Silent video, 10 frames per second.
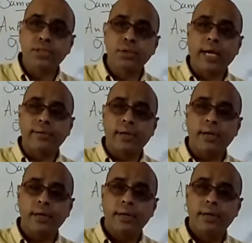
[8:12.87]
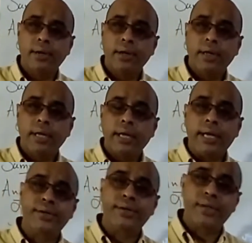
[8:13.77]
together,
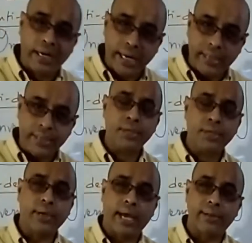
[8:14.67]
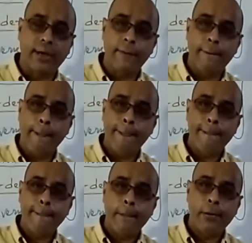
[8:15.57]
integrating together,
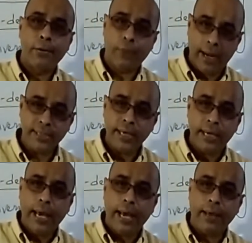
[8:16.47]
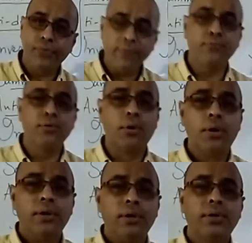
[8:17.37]
right? And
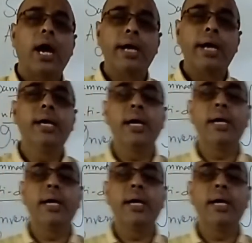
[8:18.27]
therefore, the idea